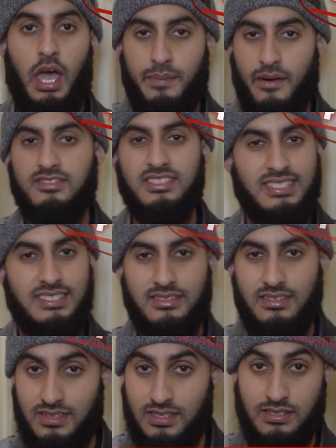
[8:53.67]
Brothers and
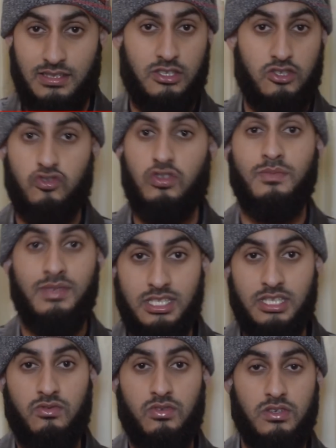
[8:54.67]
sisters, this is extremely
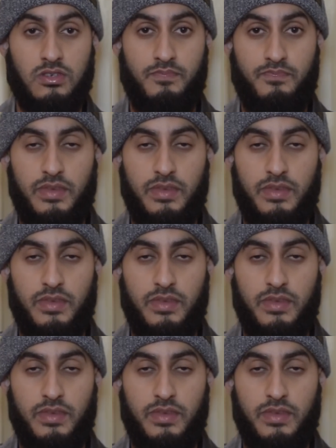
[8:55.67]
serious.